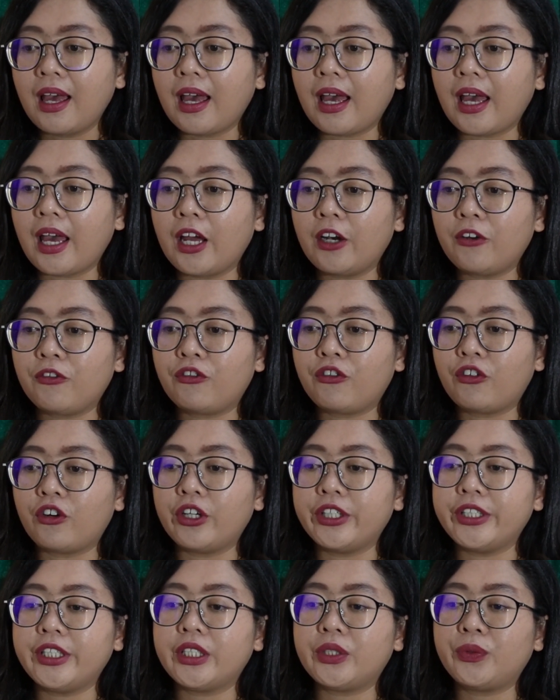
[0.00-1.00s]
And
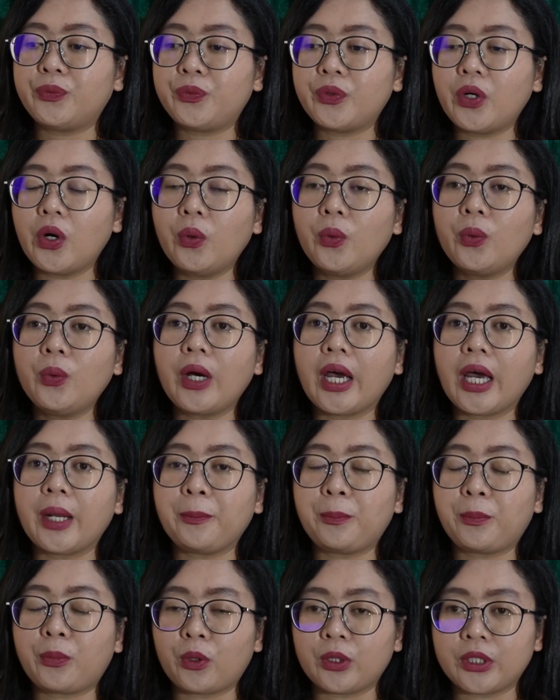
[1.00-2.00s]
for the raw
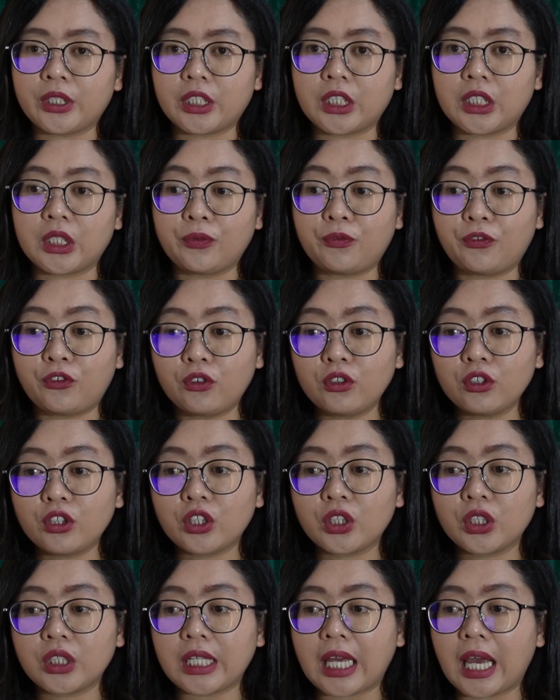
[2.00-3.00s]
and processed
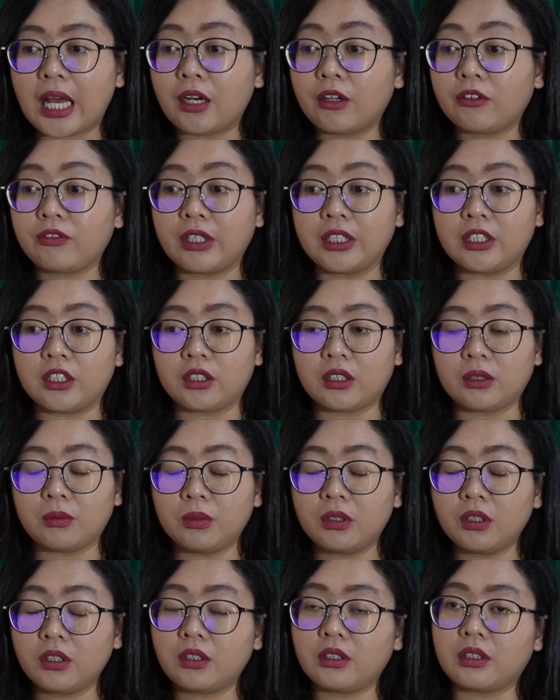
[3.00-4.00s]
fruits and
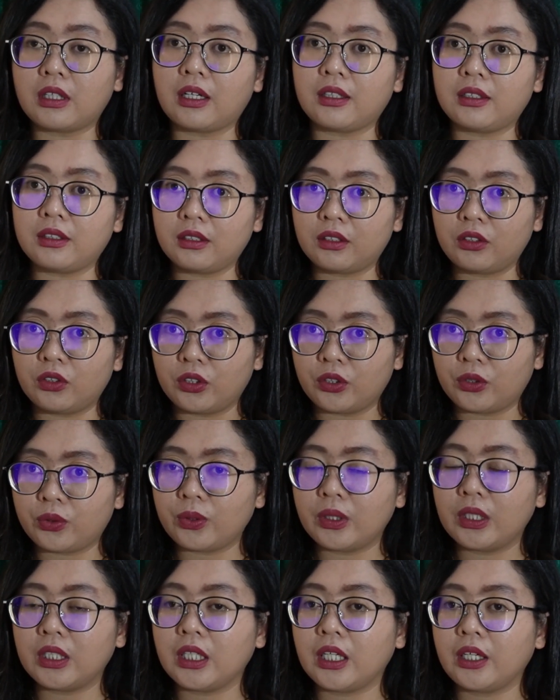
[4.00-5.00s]
vegetables, that is
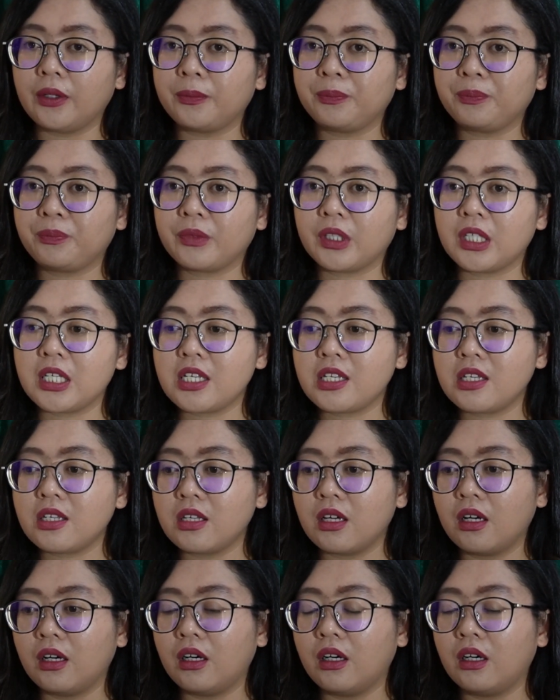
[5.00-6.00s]
usually
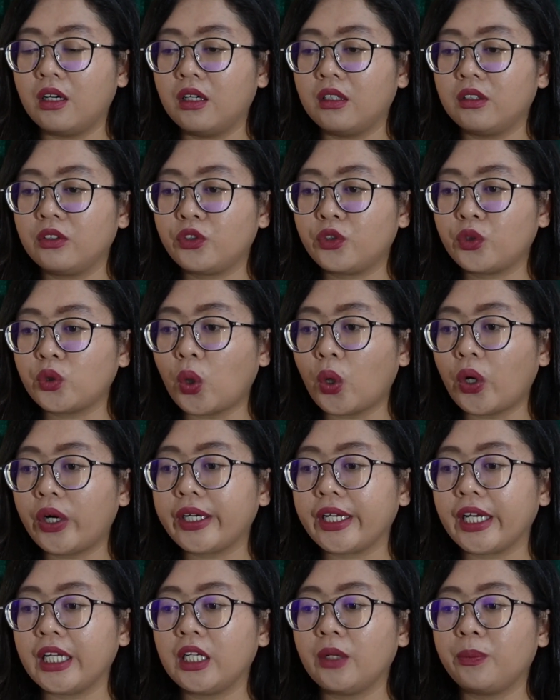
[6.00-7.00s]

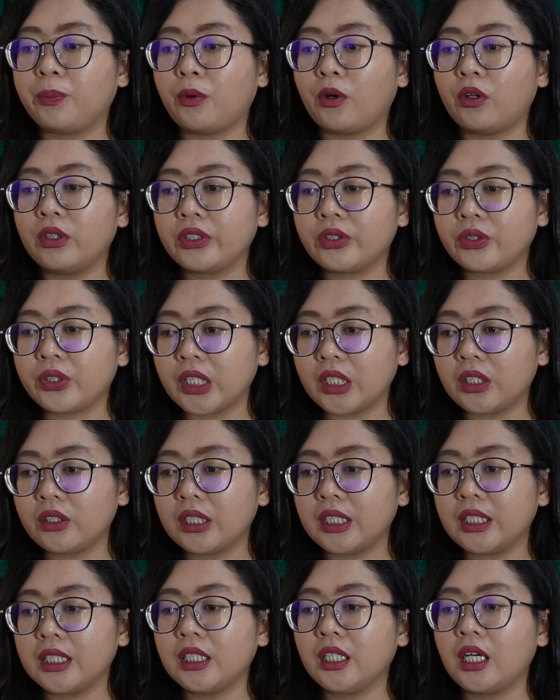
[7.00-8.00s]
stored in the
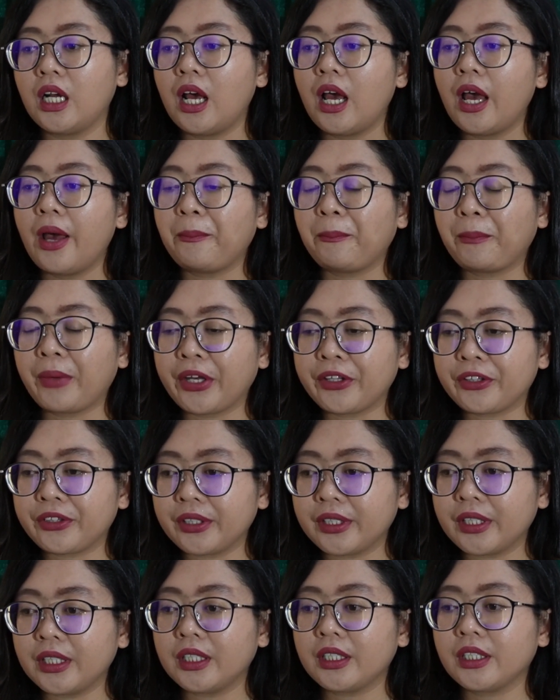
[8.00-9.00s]
polystyrene,
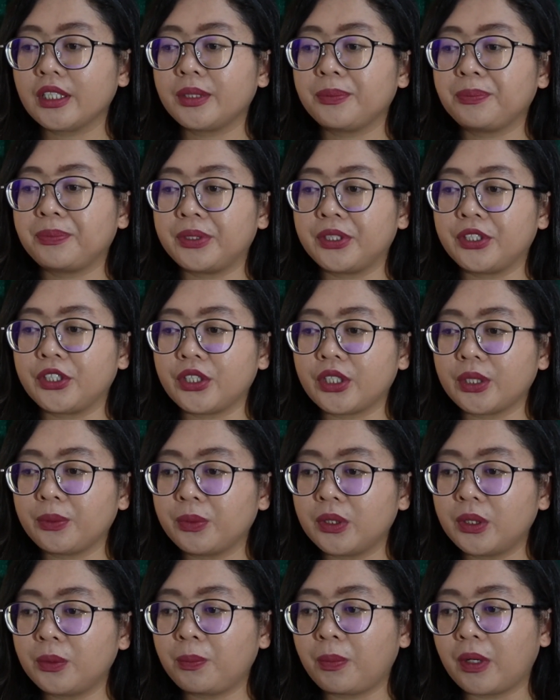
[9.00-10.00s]
metals,
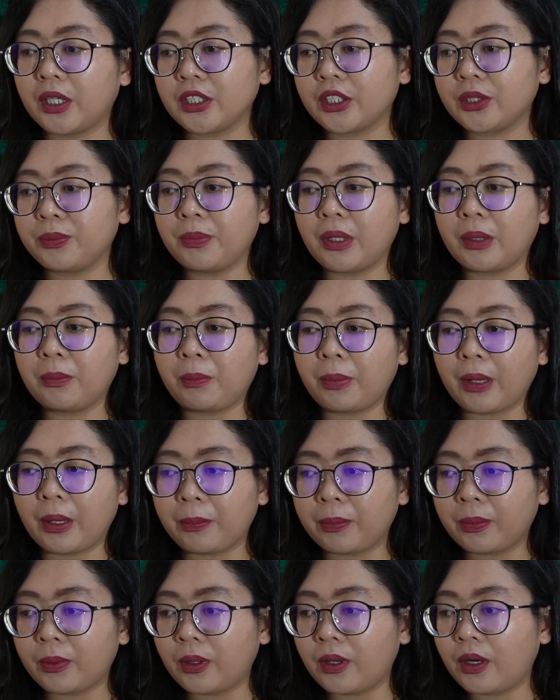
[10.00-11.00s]
vegetable parchment
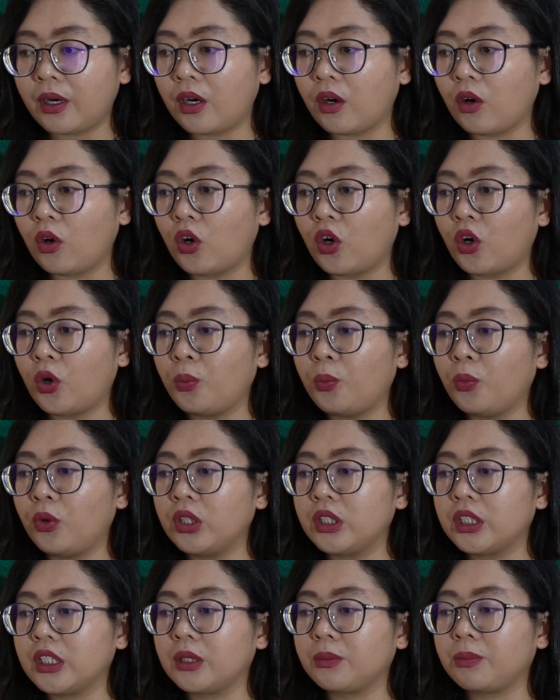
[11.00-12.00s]
paper, or
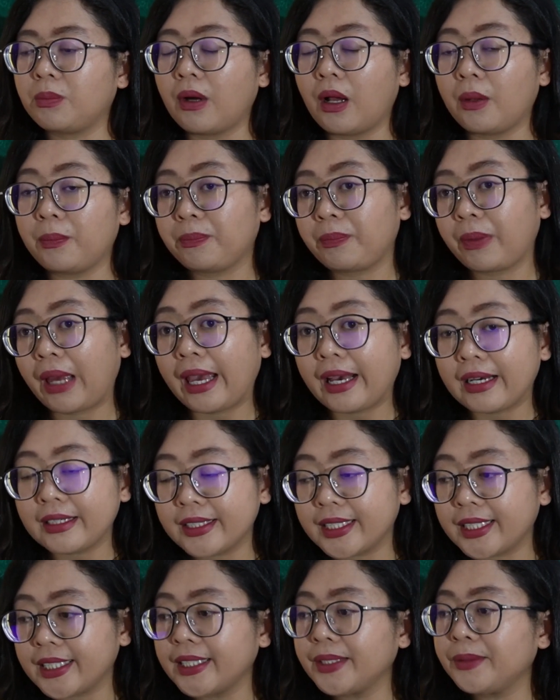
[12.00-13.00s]
molded pulp
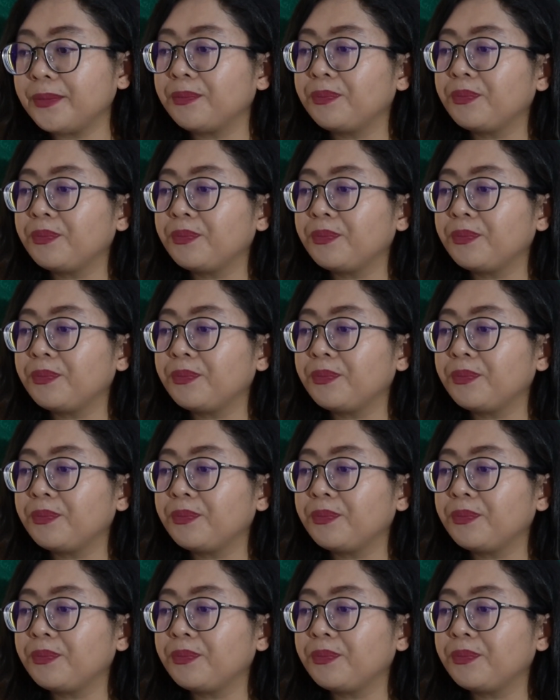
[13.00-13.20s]
packaging,